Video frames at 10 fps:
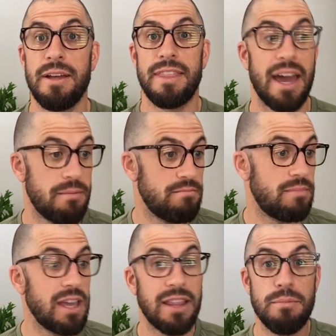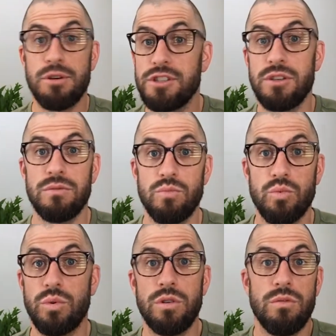that me and that person
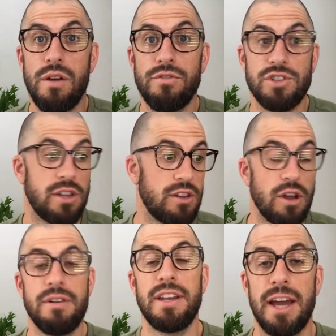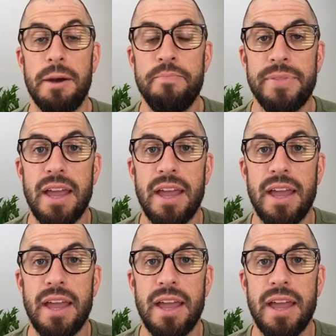weren't right for each other, not right now,